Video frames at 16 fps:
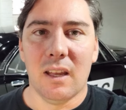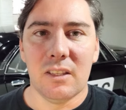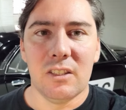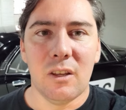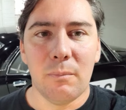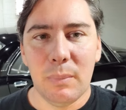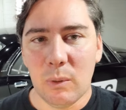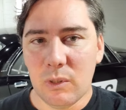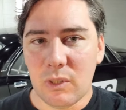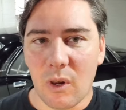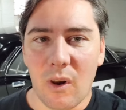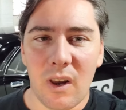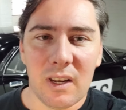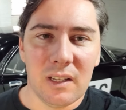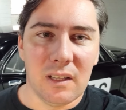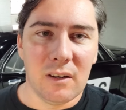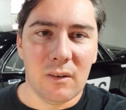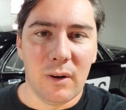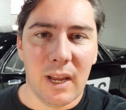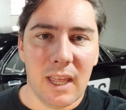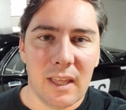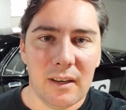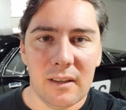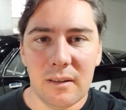It's not built to idle
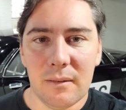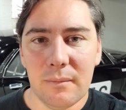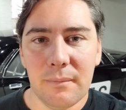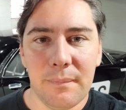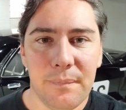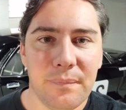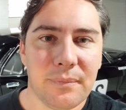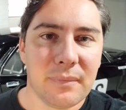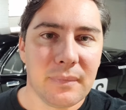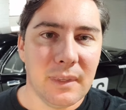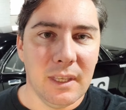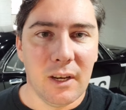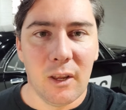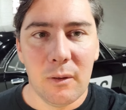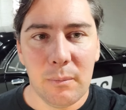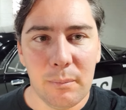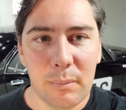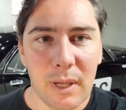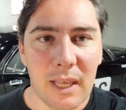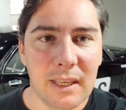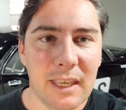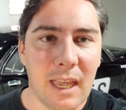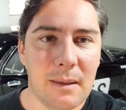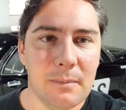around and, you know,
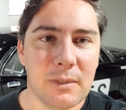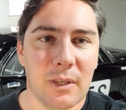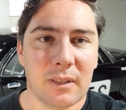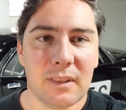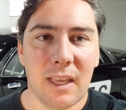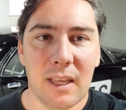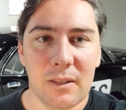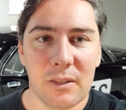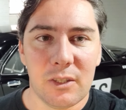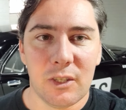play games like that.